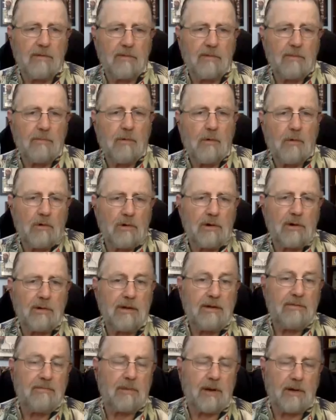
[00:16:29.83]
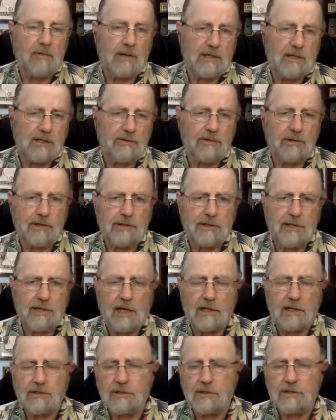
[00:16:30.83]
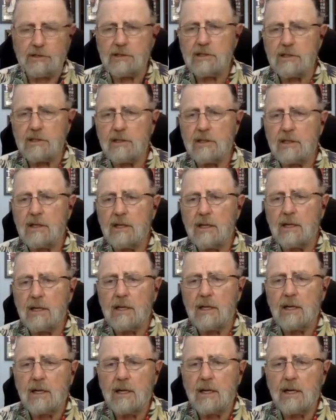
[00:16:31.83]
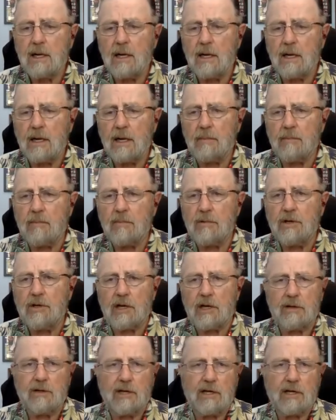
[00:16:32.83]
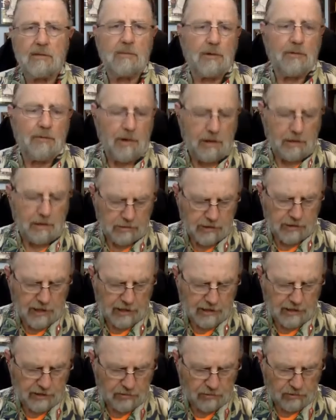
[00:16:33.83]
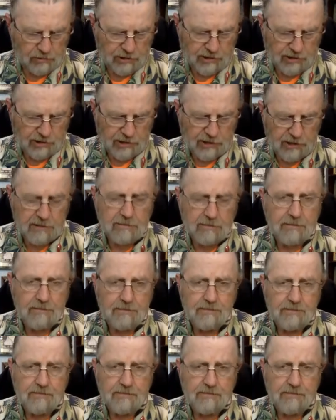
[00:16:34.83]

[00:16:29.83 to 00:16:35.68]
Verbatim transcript: have been reported, even by Western intelligence. Doug McGregor's got sources,